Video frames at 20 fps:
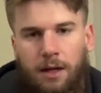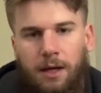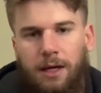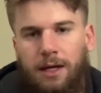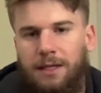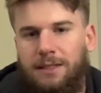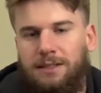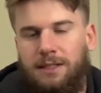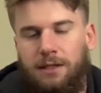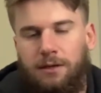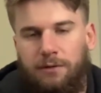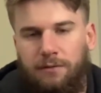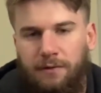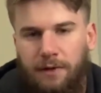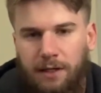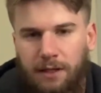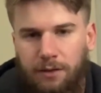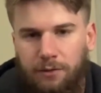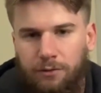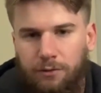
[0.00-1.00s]
Is
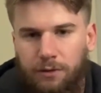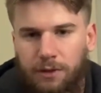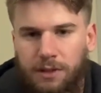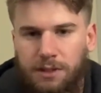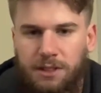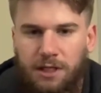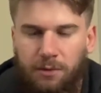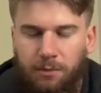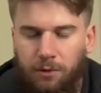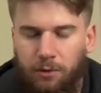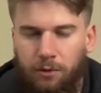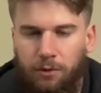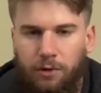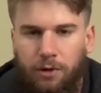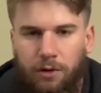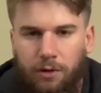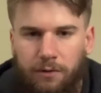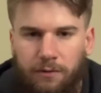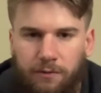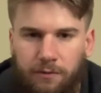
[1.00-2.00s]
innervated through the tibial
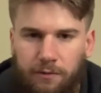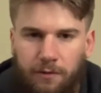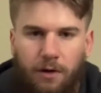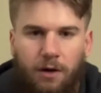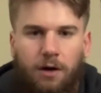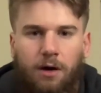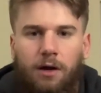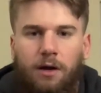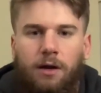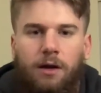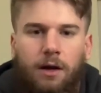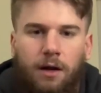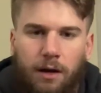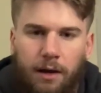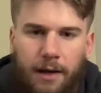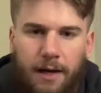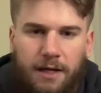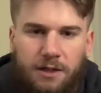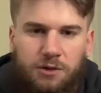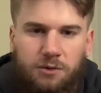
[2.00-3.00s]
nerve on
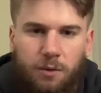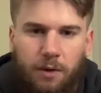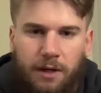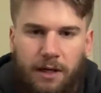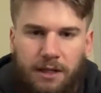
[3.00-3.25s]
S1,